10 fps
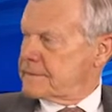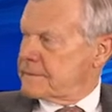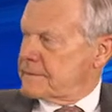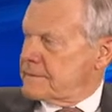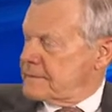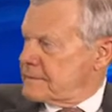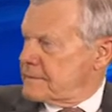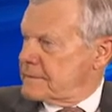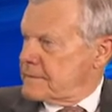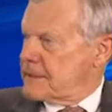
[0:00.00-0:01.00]

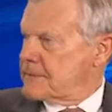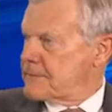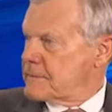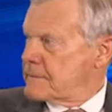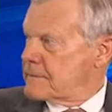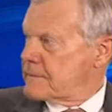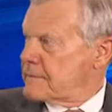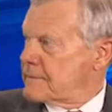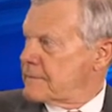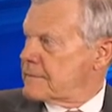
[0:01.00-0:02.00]

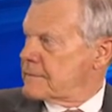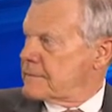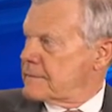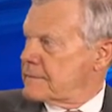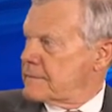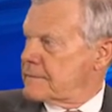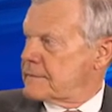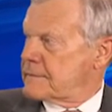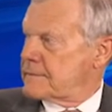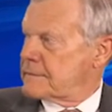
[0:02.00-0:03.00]

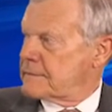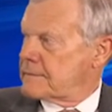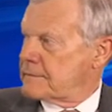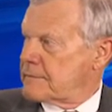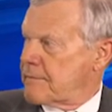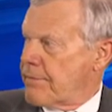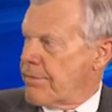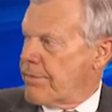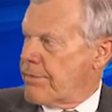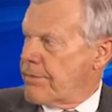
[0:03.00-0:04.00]

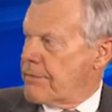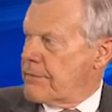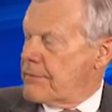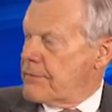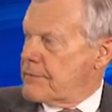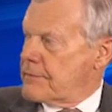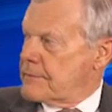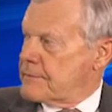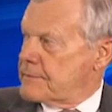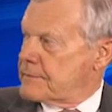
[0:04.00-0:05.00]

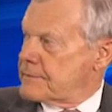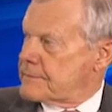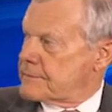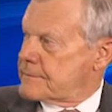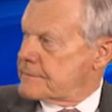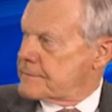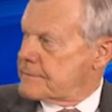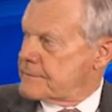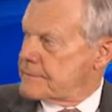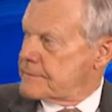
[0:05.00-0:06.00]

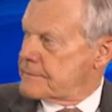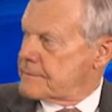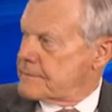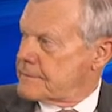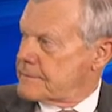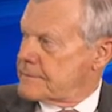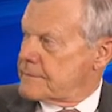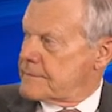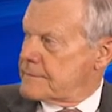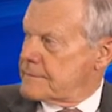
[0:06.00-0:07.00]

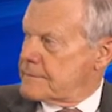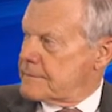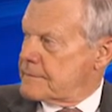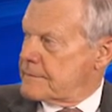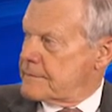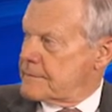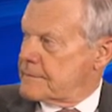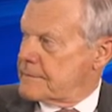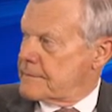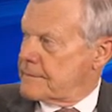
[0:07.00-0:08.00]
This person isn't speaking.